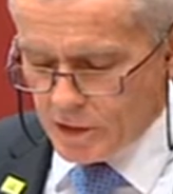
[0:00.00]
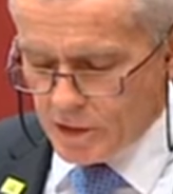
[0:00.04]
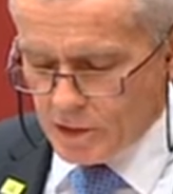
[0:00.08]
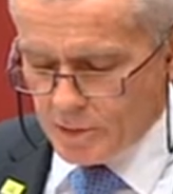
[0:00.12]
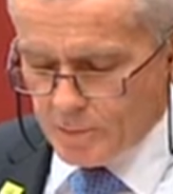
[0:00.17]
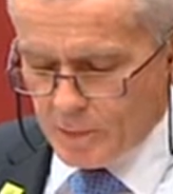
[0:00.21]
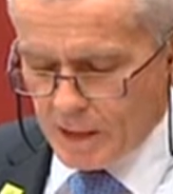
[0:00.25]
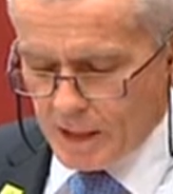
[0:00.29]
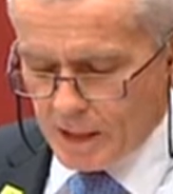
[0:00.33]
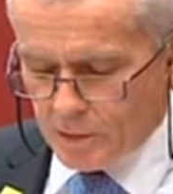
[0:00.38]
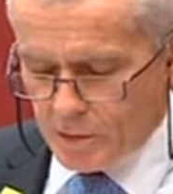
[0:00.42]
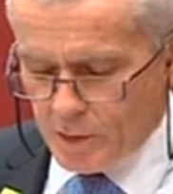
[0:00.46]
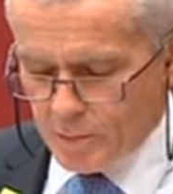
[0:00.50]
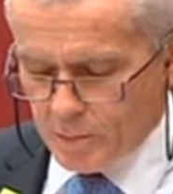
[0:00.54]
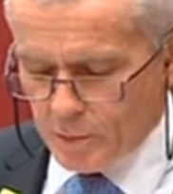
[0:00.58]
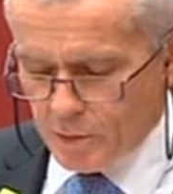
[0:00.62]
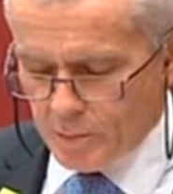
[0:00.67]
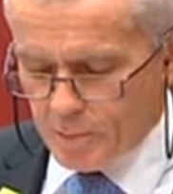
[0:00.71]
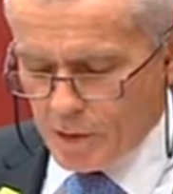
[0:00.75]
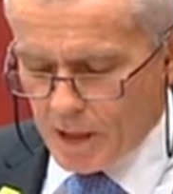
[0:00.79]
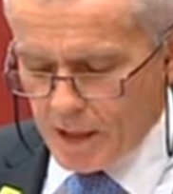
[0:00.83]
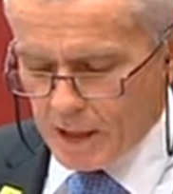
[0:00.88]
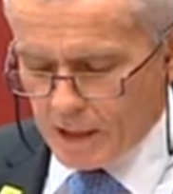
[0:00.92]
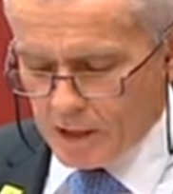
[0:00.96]
is being
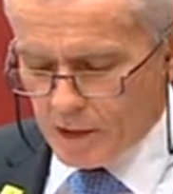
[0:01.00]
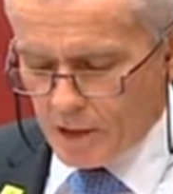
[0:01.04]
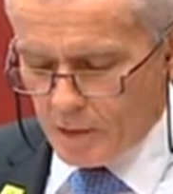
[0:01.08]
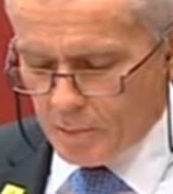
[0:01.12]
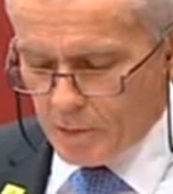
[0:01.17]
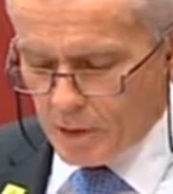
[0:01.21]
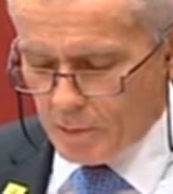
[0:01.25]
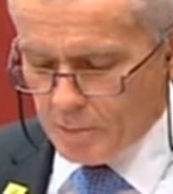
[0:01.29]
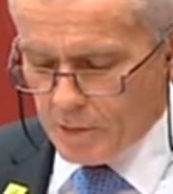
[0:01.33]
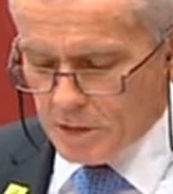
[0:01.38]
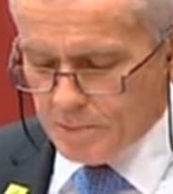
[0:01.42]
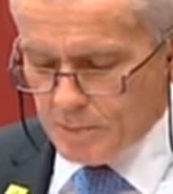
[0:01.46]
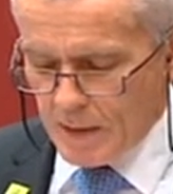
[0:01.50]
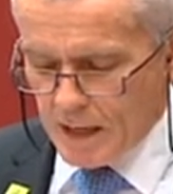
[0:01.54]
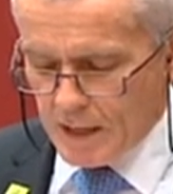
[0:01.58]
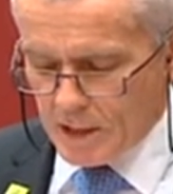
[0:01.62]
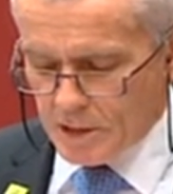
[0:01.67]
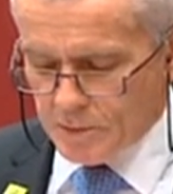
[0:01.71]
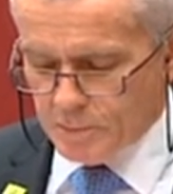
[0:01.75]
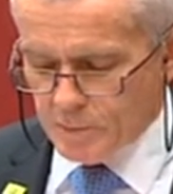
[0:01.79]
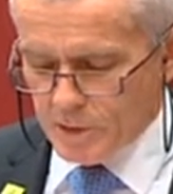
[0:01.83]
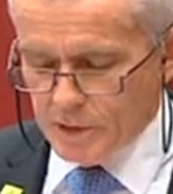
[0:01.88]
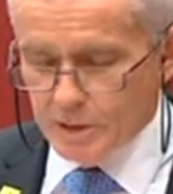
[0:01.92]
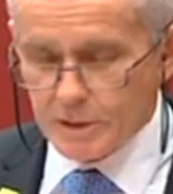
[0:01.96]
crippled by economic
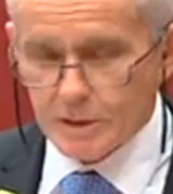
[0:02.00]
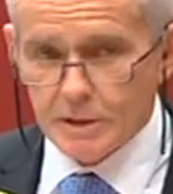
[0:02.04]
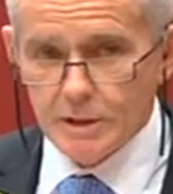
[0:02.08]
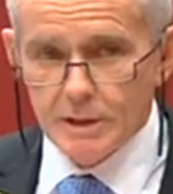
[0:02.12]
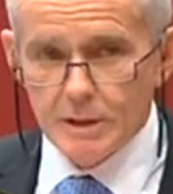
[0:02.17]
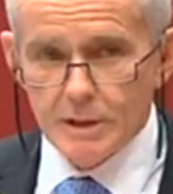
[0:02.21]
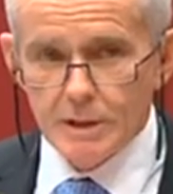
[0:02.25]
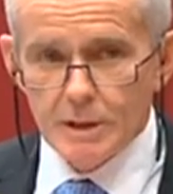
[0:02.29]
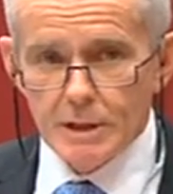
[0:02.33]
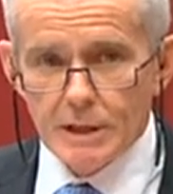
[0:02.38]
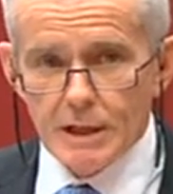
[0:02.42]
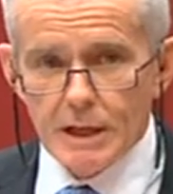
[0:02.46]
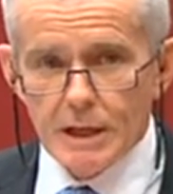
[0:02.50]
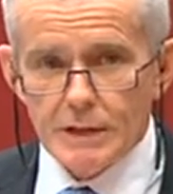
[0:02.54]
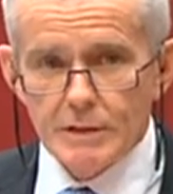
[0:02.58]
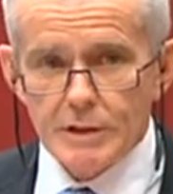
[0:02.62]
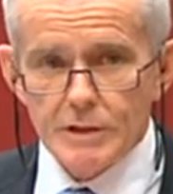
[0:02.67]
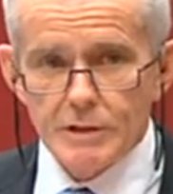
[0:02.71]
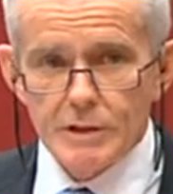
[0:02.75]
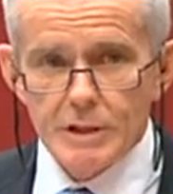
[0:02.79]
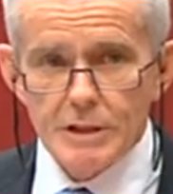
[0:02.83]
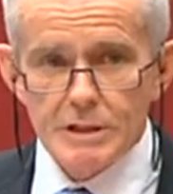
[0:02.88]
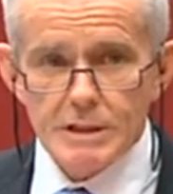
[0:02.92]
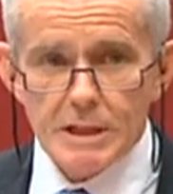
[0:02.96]
mismanagement, and
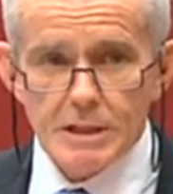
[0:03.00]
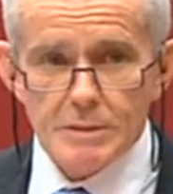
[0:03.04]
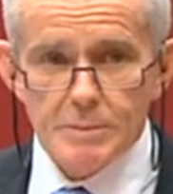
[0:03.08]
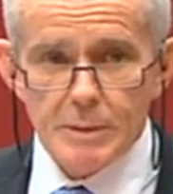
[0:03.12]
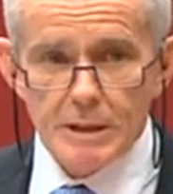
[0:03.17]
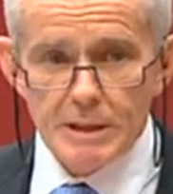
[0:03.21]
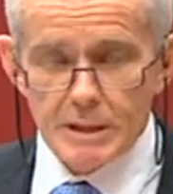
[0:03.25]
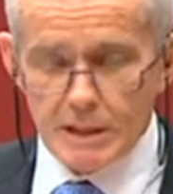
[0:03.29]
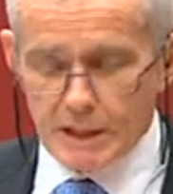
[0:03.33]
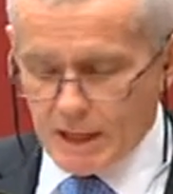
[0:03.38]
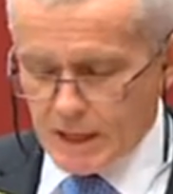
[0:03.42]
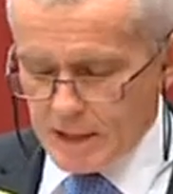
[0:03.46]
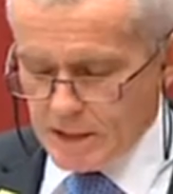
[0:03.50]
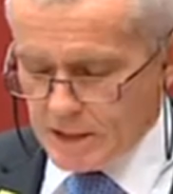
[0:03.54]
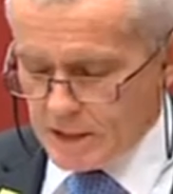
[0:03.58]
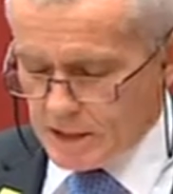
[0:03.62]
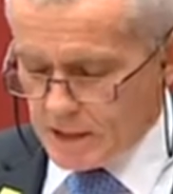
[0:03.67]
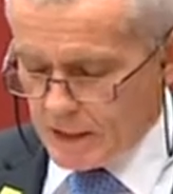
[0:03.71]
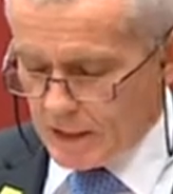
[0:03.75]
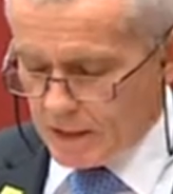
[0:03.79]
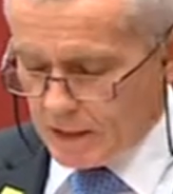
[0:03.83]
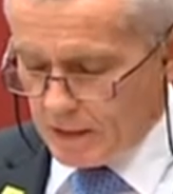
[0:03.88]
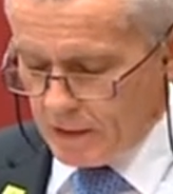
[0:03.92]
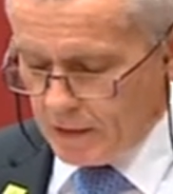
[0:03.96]
that this has been the case,
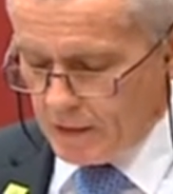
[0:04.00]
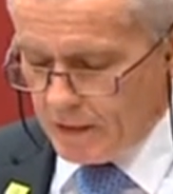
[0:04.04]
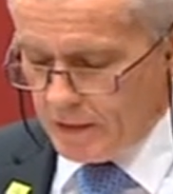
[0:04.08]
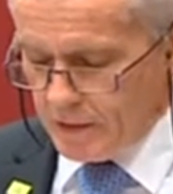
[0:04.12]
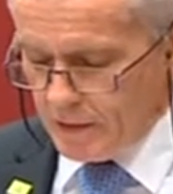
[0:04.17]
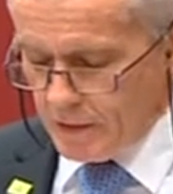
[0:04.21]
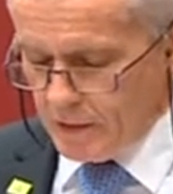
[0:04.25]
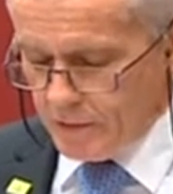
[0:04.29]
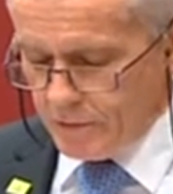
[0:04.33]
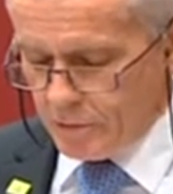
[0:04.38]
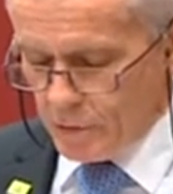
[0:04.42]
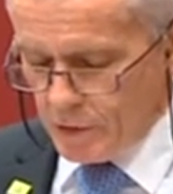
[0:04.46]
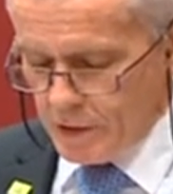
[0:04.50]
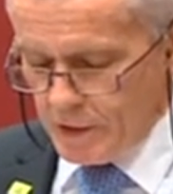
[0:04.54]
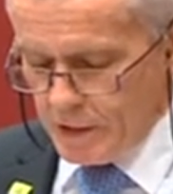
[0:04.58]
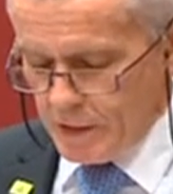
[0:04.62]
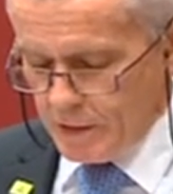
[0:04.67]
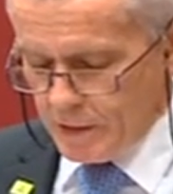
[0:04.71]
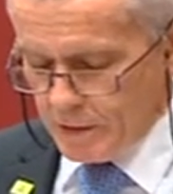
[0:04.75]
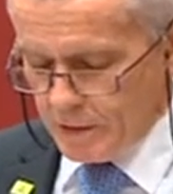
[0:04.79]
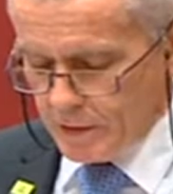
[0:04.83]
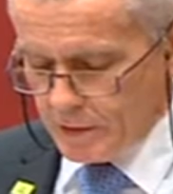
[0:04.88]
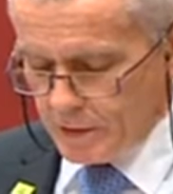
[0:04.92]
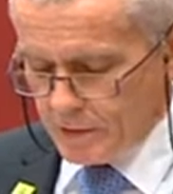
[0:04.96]
sadly, for
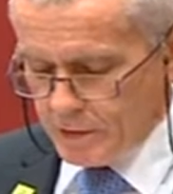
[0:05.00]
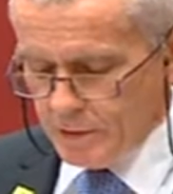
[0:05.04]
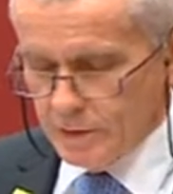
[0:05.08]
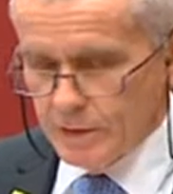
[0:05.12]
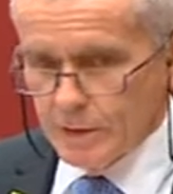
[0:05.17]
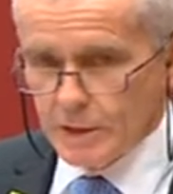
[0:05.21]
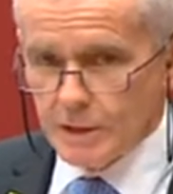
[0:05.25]
years.